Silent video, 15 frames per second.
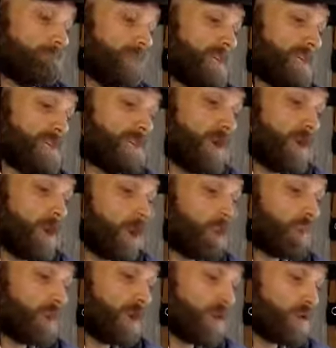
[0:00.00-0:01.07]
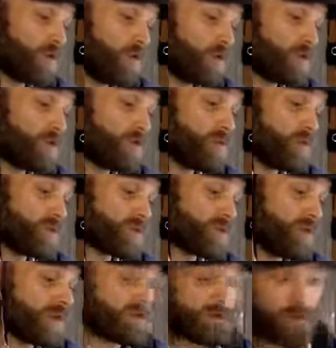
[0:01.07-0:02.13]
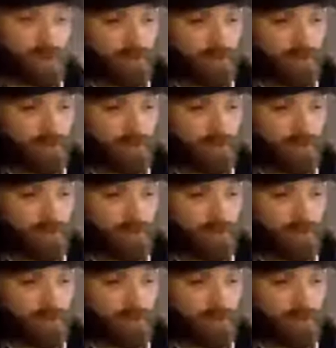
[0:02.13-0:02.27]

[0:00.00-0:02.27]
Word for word: And so I hope the High Court do what's right.